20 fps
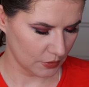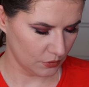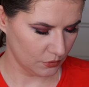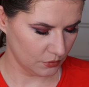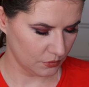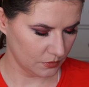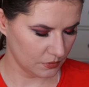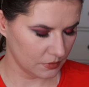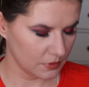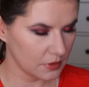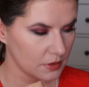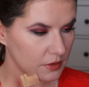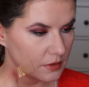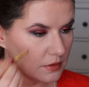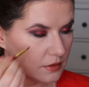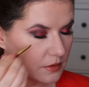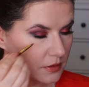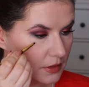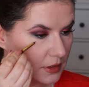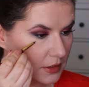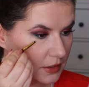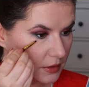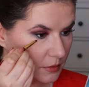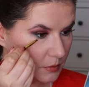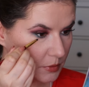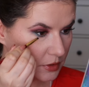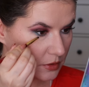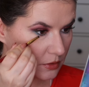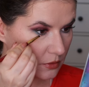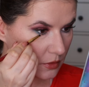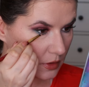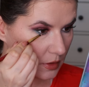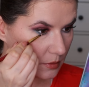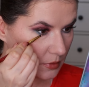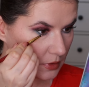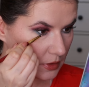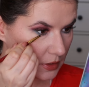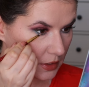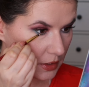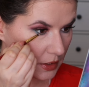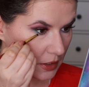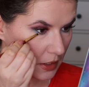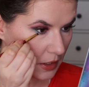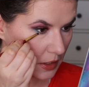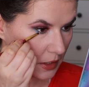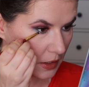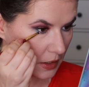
Oh, a little bit crumbly.